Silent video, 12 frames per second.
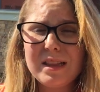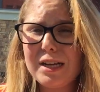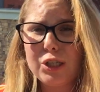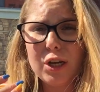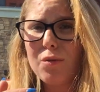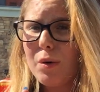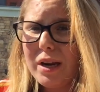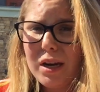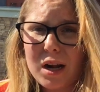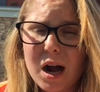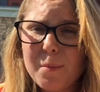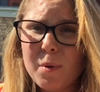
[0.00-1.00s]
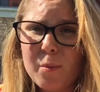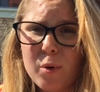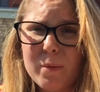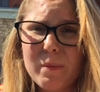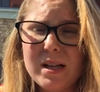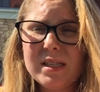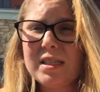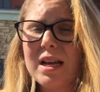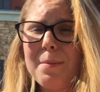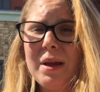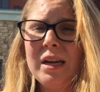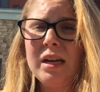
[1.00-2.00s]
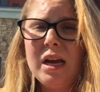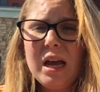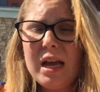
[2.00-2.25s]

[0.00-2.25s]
They should have waited a couple more months. I mean,